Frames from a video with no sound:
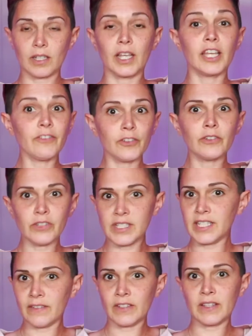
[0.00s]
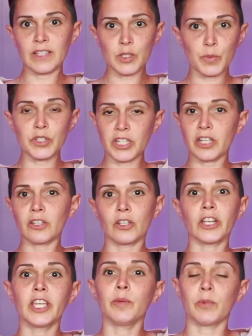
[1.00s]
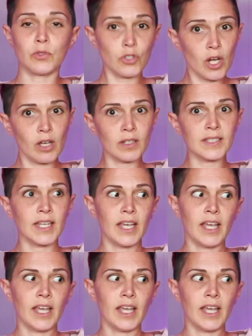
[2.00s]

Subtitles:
if you're receiving these particular chemo drugs